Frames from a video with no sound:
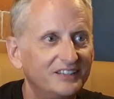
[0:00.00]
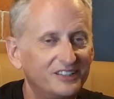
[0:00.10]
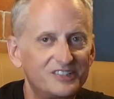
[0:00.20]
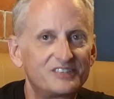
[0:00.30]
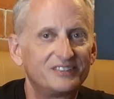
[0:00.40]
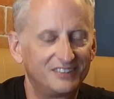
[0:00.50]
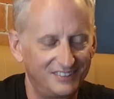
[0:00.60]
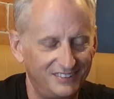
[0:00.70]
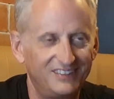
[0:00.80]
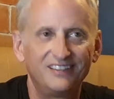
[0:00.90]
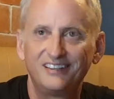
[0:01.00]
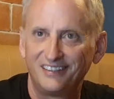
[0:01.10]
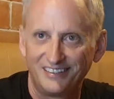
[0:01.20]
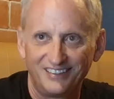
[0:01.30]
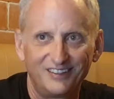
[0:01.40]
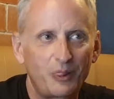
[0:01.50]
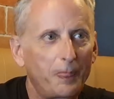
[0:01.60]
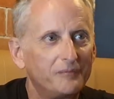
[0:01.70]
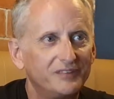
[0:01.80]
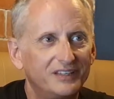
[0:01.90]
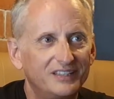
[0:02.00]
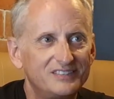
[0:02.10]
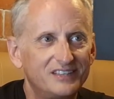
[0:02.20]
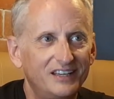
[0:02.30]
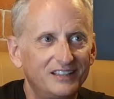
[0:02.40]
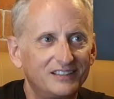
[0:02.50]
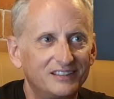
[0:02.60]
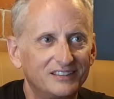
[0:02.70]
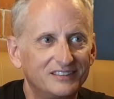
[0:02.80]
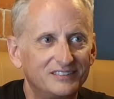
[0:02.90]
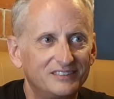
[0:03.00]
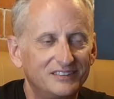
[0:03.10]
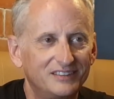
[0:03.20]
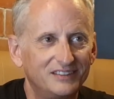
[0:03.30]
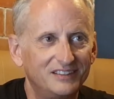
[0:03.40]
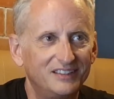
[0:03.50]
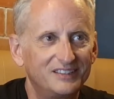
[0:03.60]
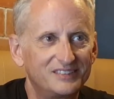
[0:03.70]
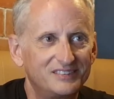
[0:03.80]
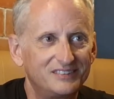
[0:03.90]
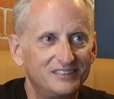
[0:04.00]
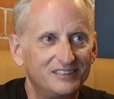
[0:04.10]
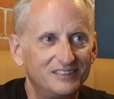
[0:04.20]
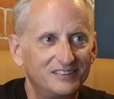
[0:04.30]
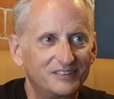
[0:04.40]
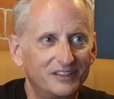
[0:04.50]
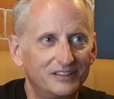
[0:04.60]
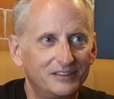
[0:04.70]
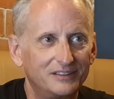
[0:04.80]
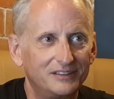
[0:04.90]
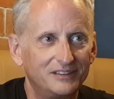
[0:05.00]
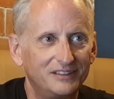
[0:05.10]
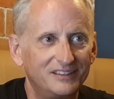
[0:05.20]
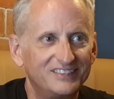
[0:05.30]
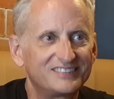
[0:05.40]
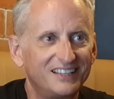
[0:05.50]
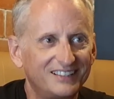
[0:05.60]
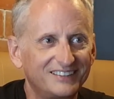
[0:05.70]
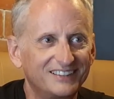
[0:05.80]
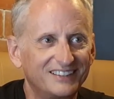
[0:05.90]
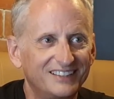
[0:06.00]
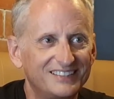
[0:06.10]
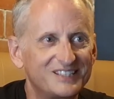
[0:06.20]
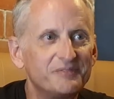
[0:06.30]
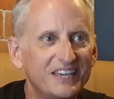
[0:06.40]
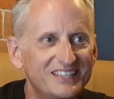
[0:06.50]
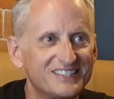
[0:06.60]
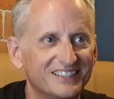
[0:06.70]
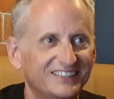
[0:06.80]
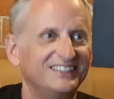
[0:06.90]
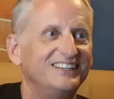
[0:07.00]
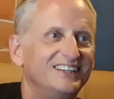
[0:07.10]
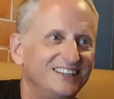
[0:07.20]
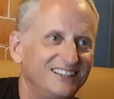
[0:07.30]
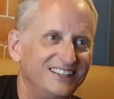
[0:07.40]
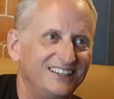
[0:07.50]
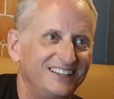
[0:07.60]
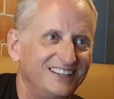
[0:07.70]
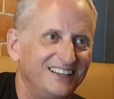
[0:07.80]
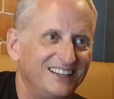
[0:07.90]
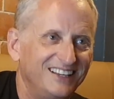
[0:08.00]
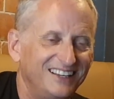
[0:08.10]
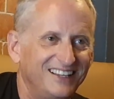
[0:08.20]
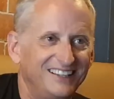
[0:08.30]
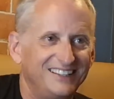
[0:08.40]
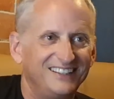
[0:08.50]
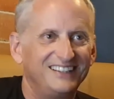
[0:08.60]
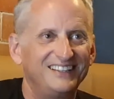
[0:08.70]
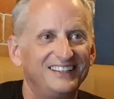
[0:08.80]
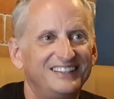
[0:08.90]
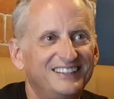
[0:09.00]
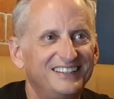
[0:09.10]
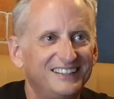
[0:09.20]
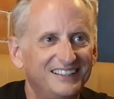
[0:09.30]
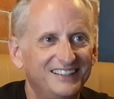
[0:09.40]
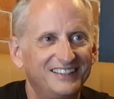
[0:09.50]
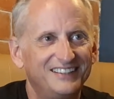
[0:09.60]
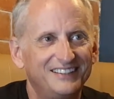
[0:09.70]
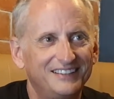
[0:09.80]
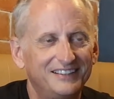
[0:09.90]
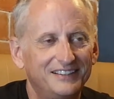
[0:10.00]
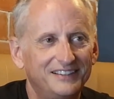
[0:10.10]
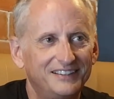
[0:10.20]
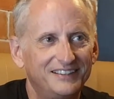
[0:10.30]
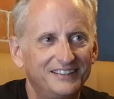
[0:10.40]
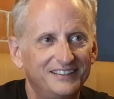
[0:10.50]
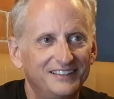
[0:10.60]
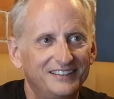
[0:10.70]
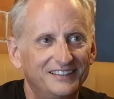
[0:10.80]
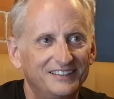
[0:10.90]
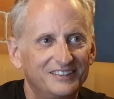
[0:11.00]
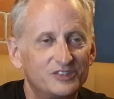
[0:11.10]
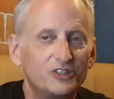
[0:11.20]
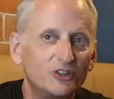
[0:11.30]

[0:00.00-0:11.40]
If they have to wait four hours, they'll wait four If they're not have a registration and have a li driver's license, Right? They'll just sit there. Exactly. yeah, yeah. It's amazing. I've seen it like, you know, 100 people waiting on the side of the road. Just said, okay, well, we'll so wait.